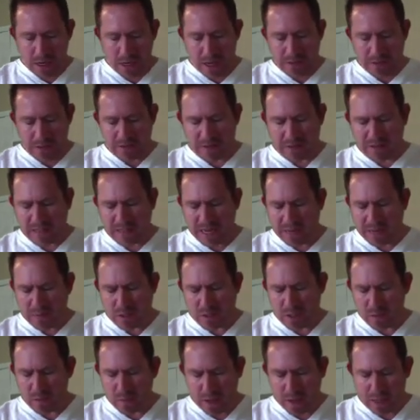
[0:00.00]
and the
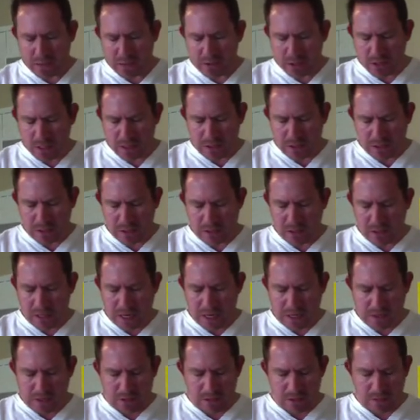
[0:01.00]
demons begged Jesus,
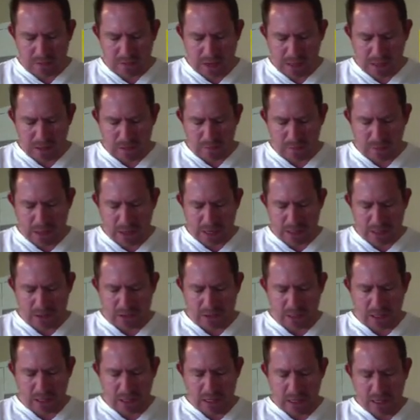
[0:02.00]
"Send us among the
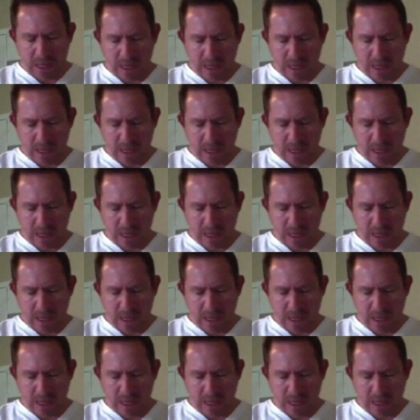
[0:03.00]
pigs,